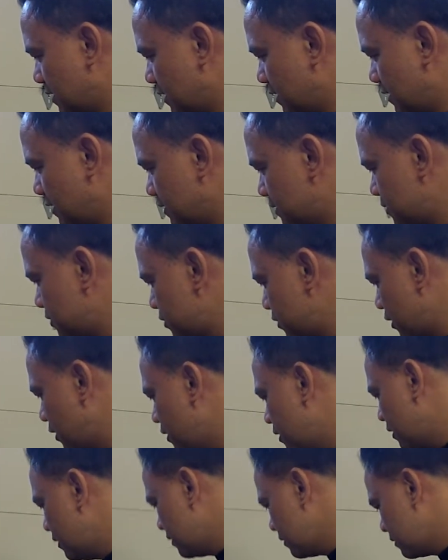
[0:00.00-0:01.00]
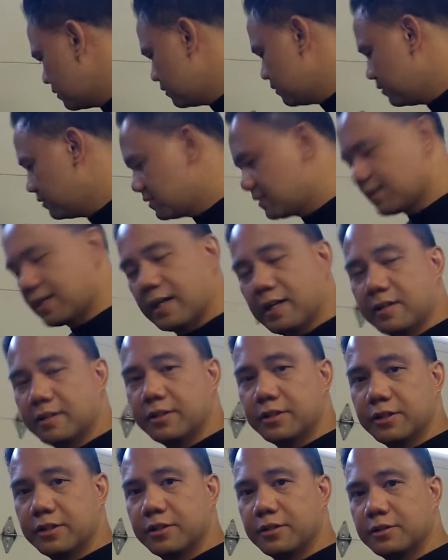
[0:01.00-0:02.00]
installed. It's got
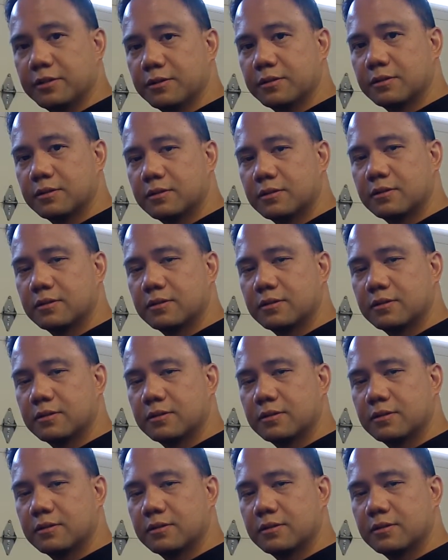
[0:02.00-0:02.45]
new